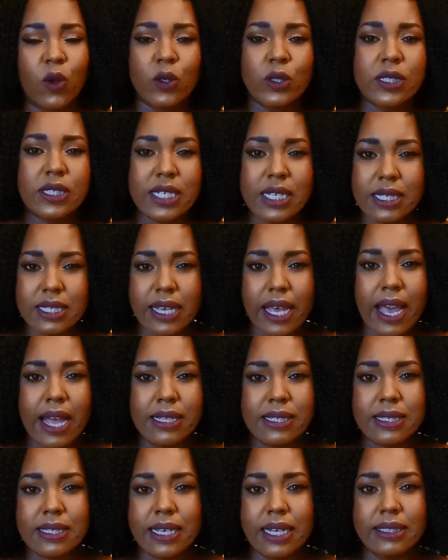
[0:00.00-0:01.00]
since I had
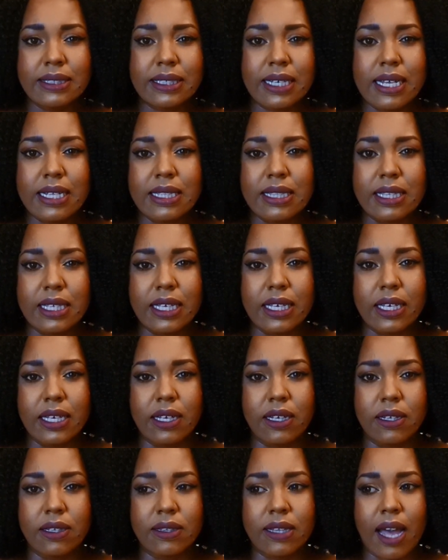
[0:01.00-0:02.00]
sent in
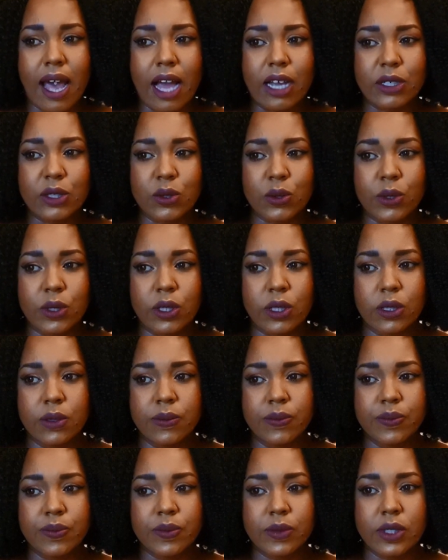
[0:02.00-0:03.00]
the actual
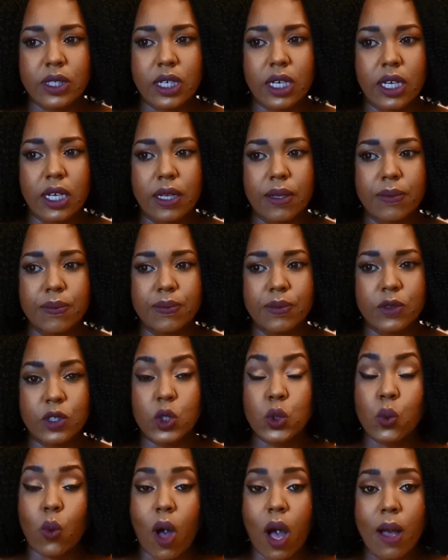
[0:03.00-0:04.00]

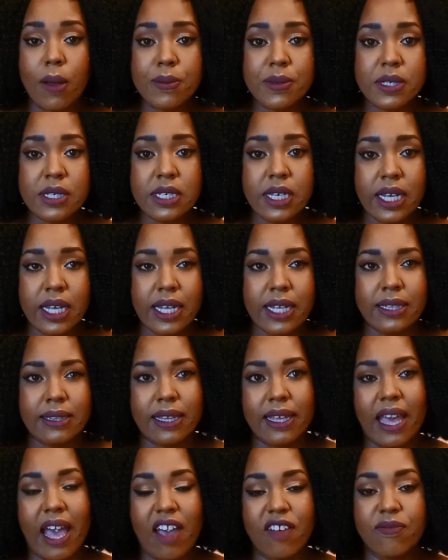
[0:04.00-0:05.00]
swabs,
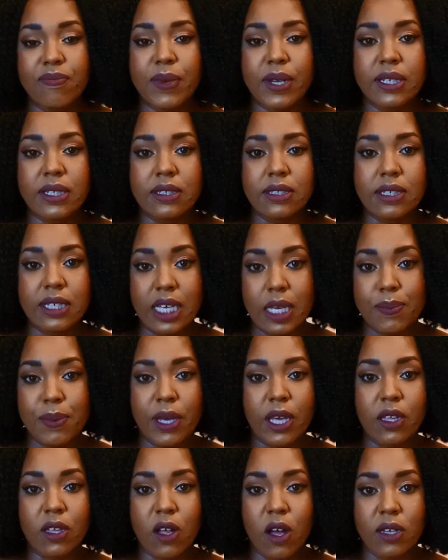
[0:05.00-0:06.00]
they have been
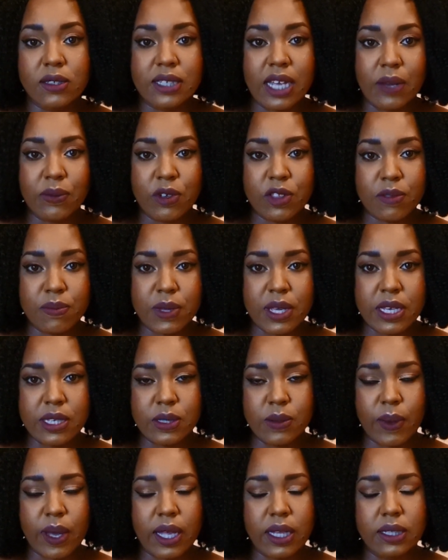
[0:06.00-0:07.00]
keeping in contact with me as
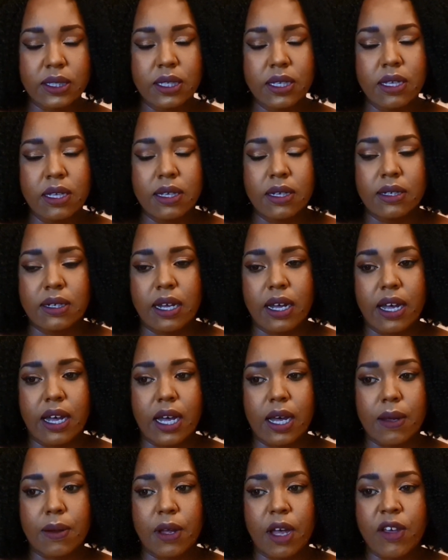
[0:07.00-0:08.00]
well.
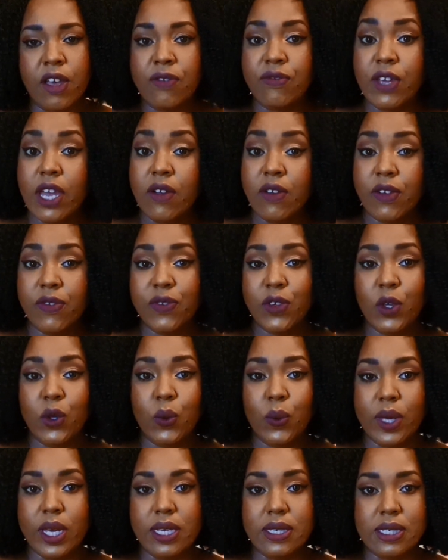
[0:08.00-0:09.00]
Every few
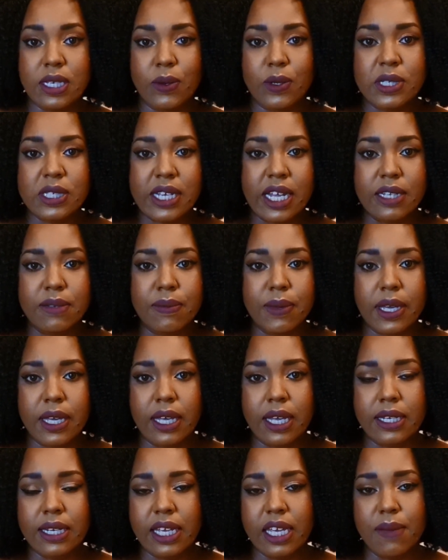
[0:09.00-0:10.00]
weeks they would send
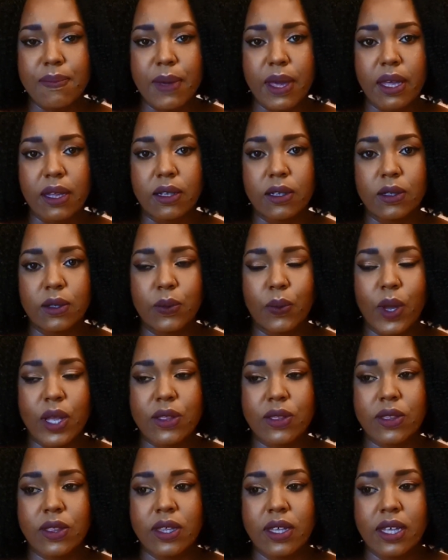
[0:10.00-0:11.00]
me an email
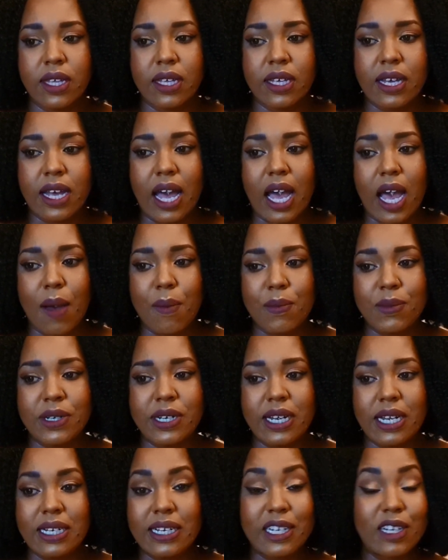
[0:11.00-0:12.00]
with
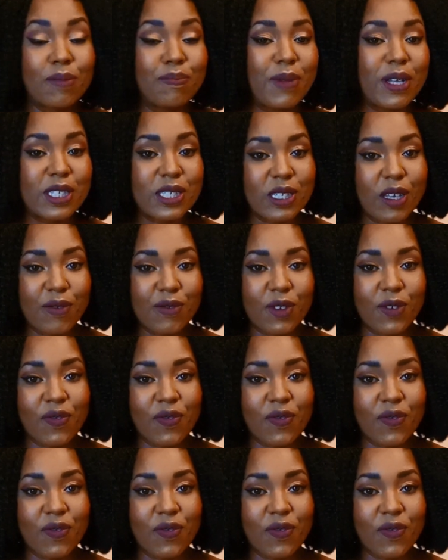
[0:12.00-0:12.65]
little bits of the